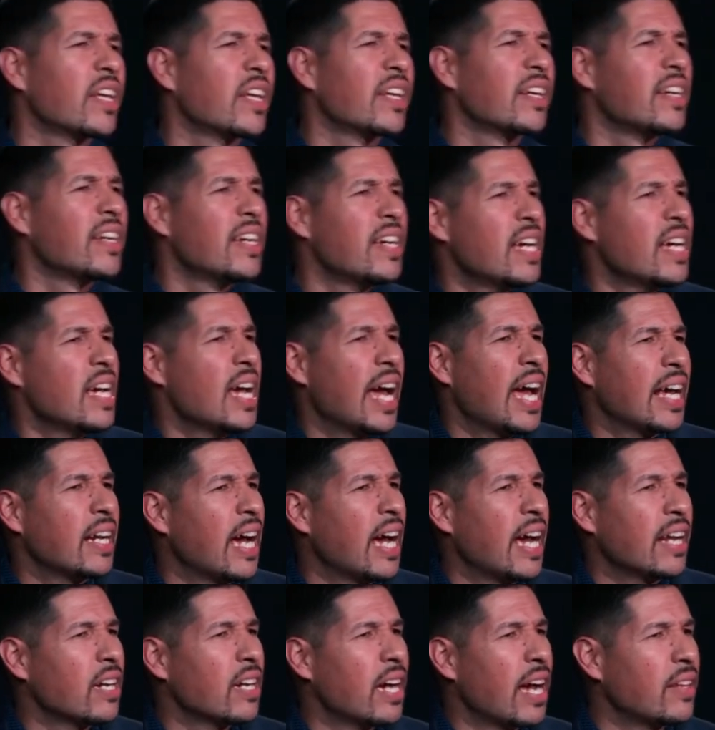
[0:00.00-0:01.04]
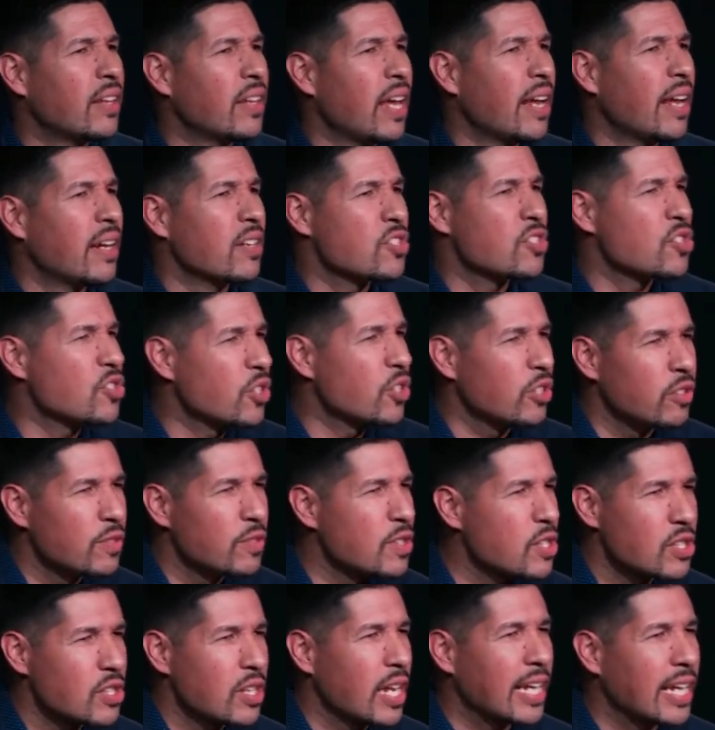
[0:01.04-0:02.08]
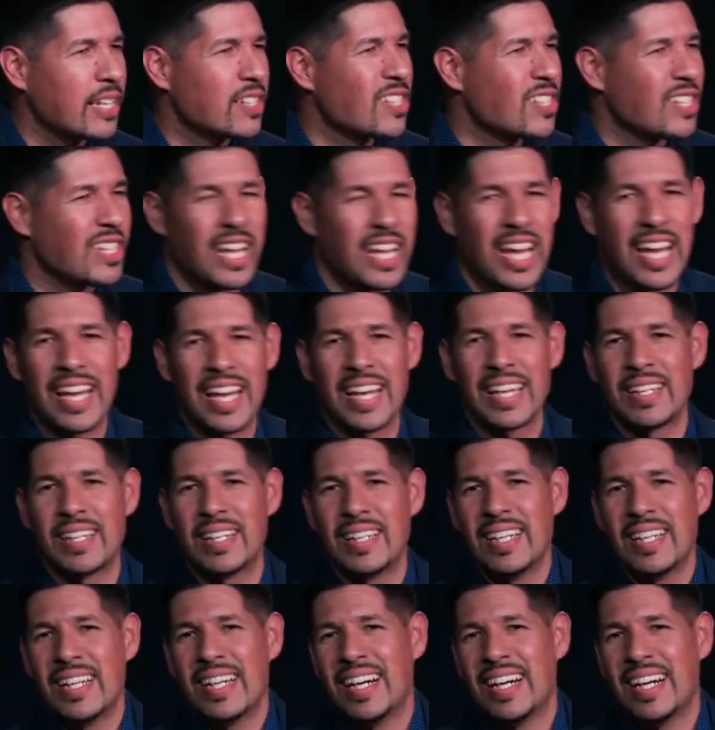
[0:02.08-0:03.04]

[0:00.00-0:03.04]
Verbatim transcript: And, and, and, and, and a service like tonight, uh,